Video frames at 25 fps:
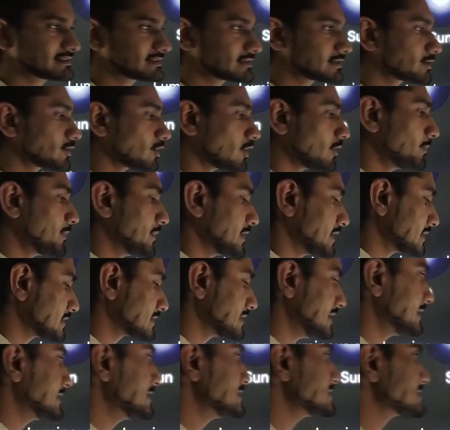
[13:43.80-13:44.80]
topic
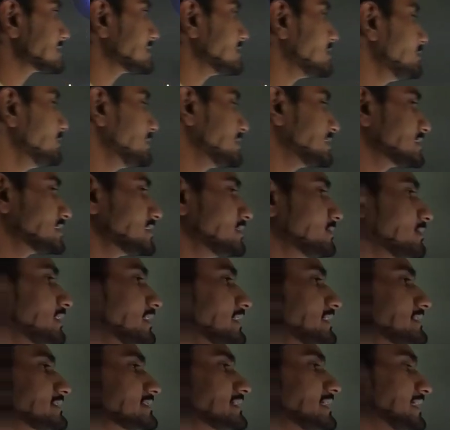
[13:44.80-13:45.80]
that is come in the
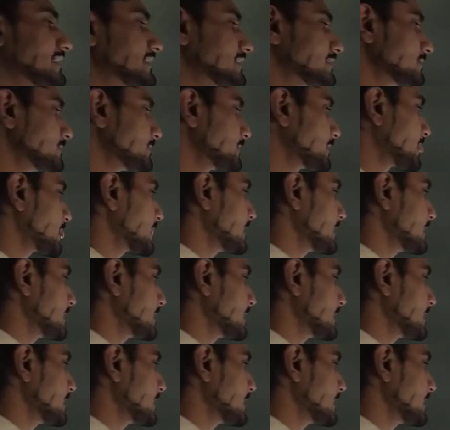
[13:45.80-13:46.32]
mind, that